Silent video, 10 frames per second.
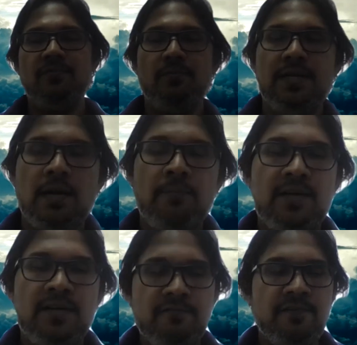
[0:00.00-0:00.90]
if you become
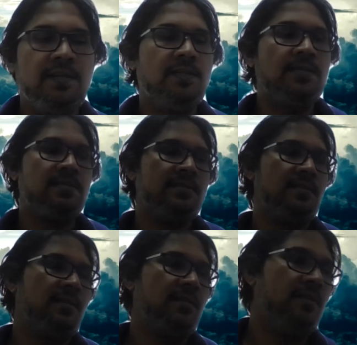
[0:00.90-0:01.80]
confidence
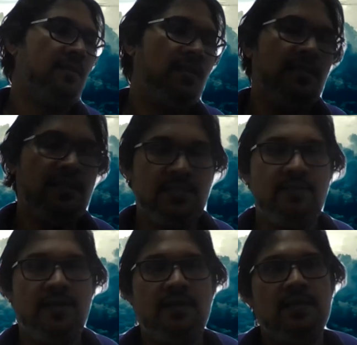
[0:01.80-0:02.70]
uh, in this
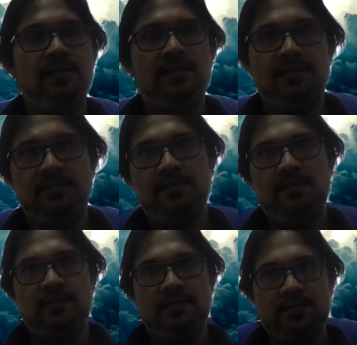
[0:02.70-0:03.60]
one i think that's
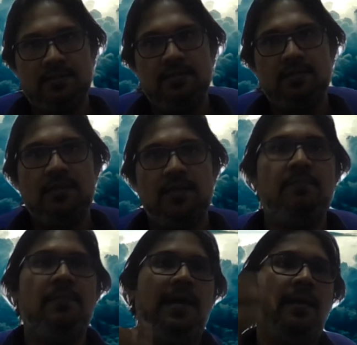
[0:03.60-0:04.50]
the that's the
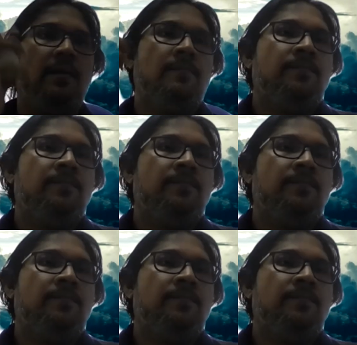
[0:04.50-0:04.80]
game plan